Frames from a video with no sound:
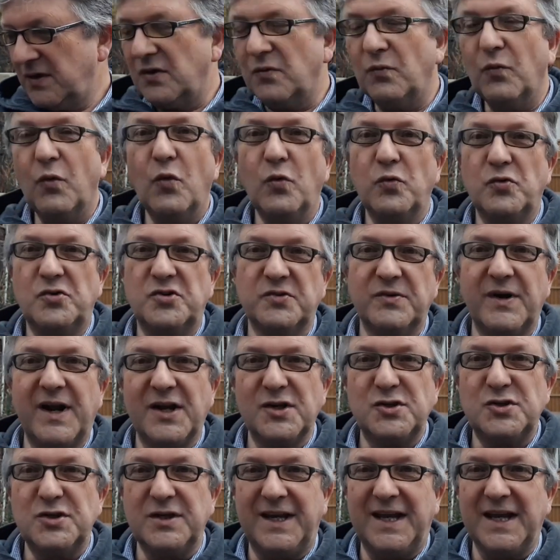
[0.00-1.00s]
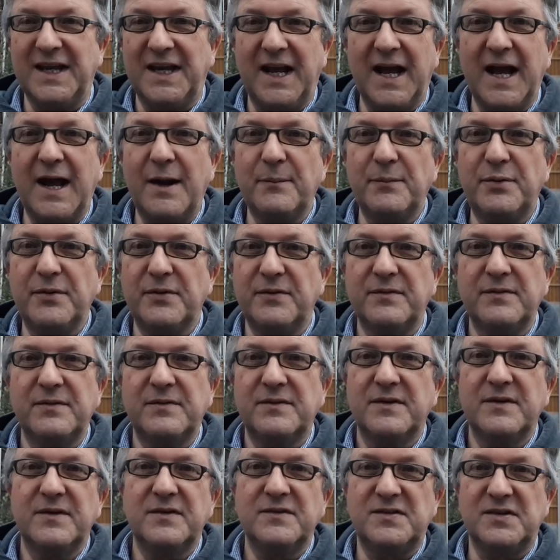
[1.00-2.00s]
water actually getting up
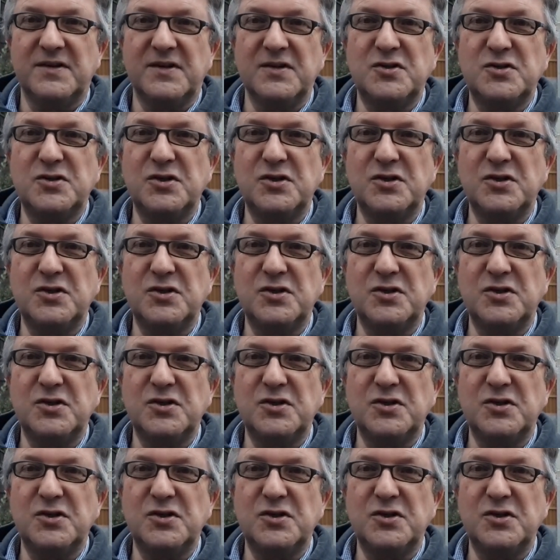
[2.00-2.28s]
to the